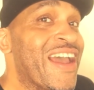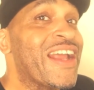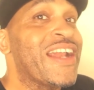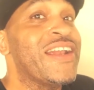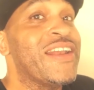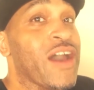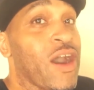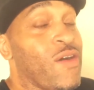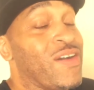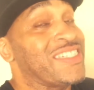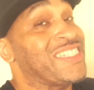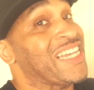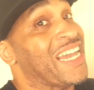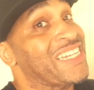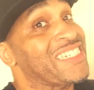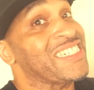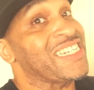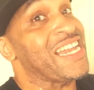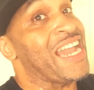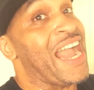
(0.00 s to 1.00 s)
No, it's
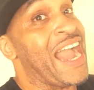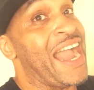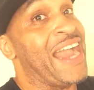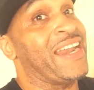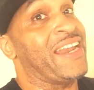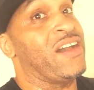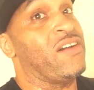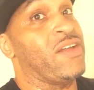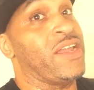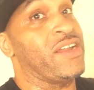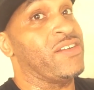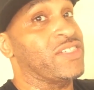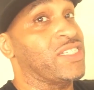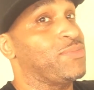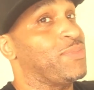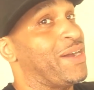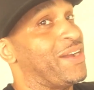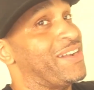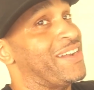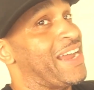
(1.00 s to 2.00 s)
actually hot out here. It's
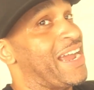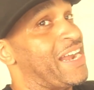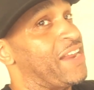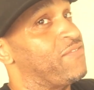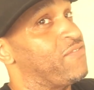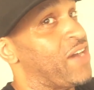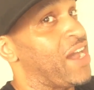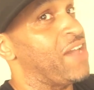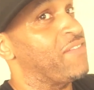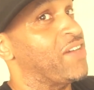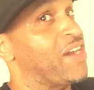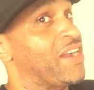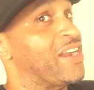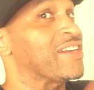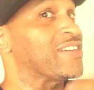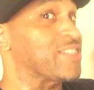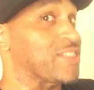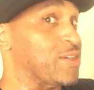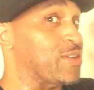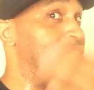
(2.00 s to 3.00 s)
about 95 out
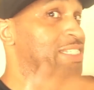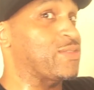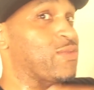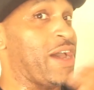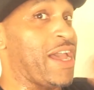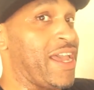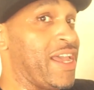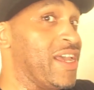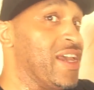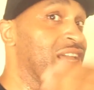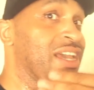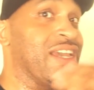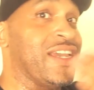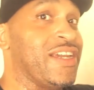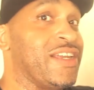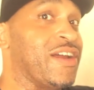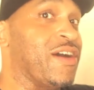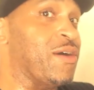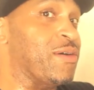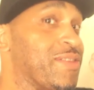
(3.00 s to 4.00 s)
here, so that's why,
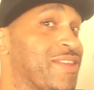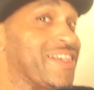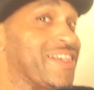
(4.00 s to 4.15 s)
you know, the